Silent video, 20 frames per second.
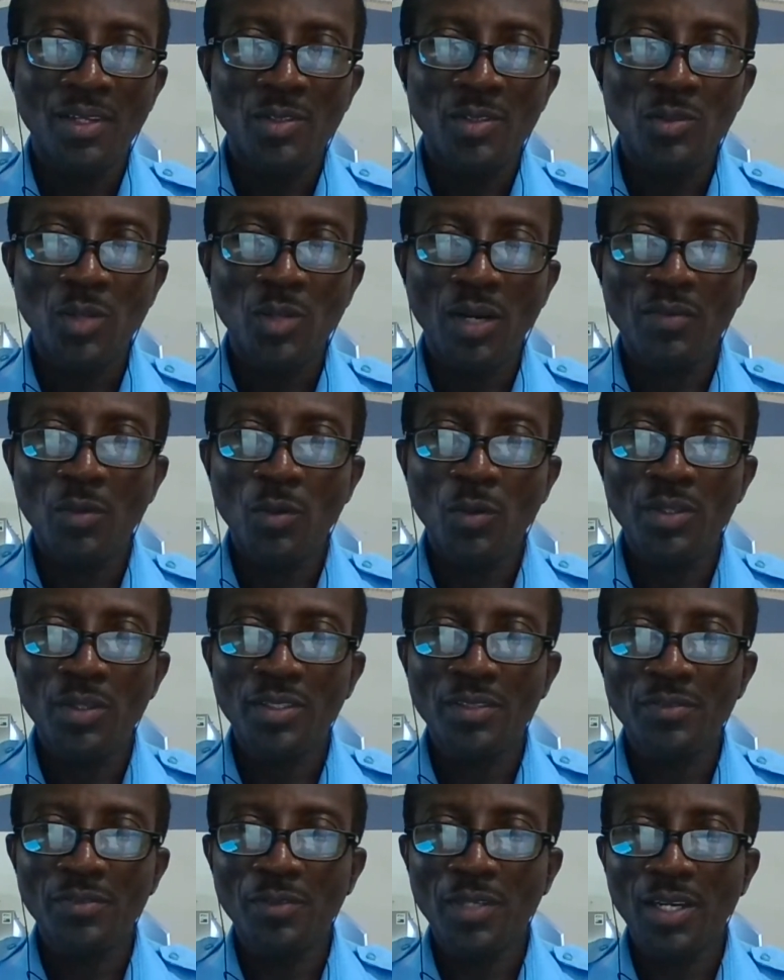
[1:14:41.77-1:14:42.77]
So have a
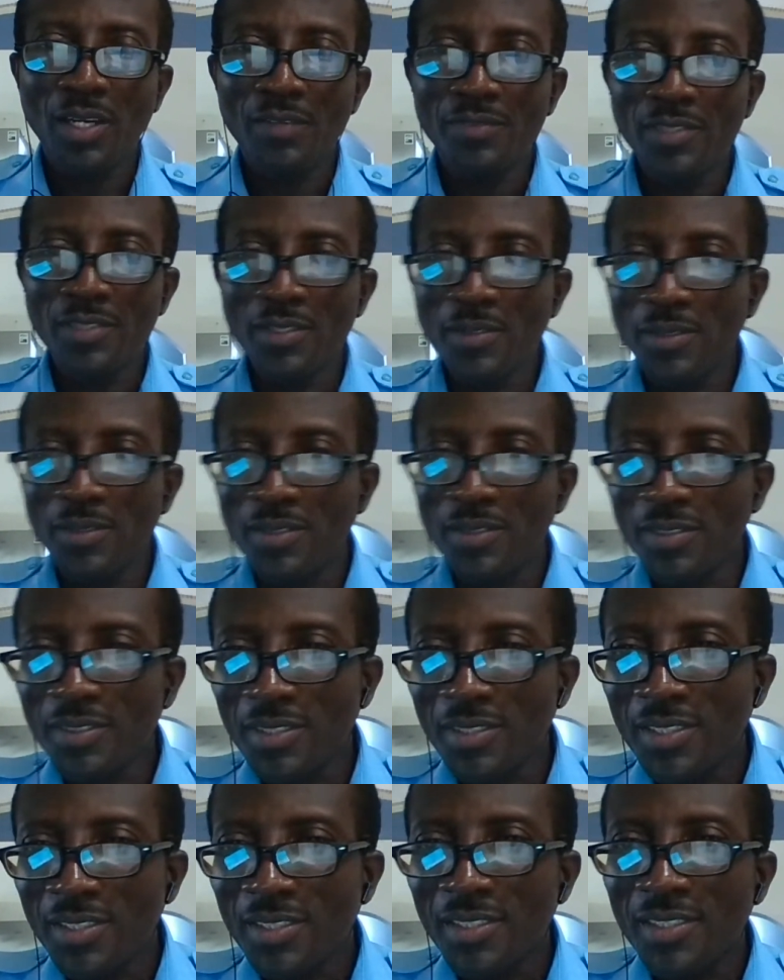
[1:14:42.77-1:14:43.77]
wonderful afternoon.
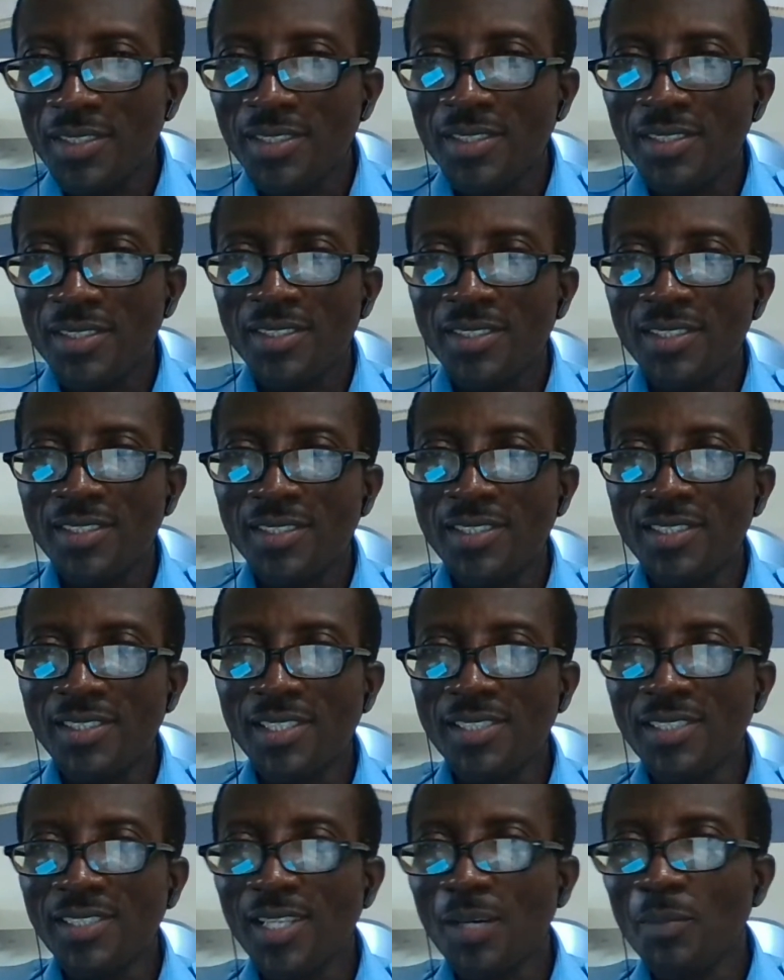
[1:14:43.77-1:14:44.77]
Sister
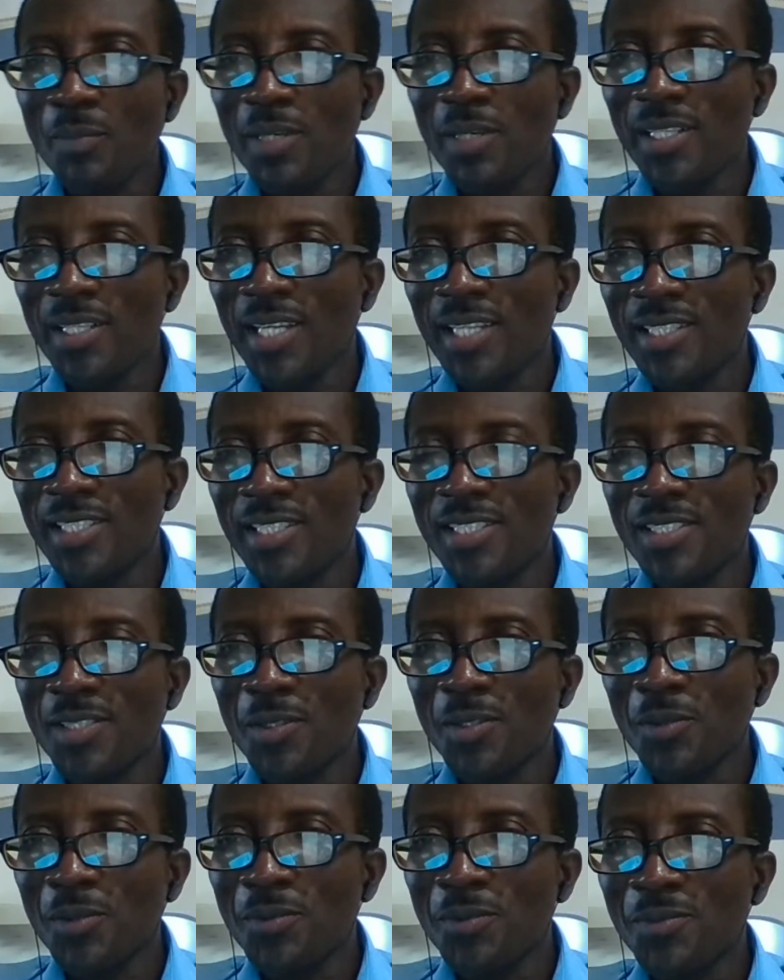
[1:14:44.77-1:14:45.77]
Charmaine, I did see
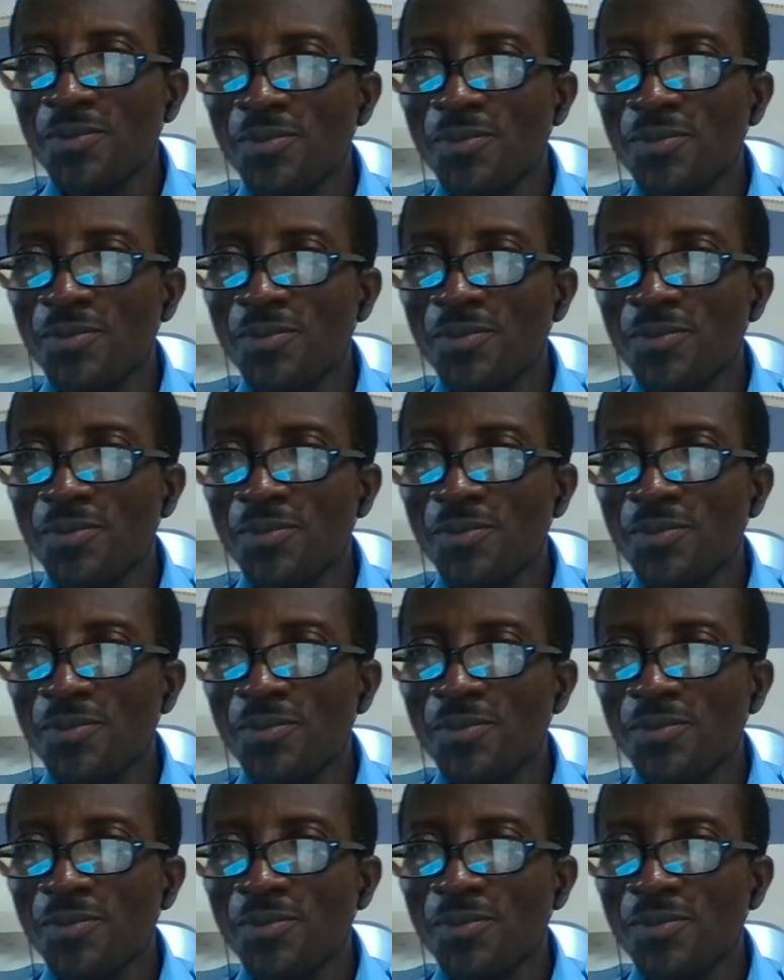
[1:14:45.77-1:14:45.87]
you.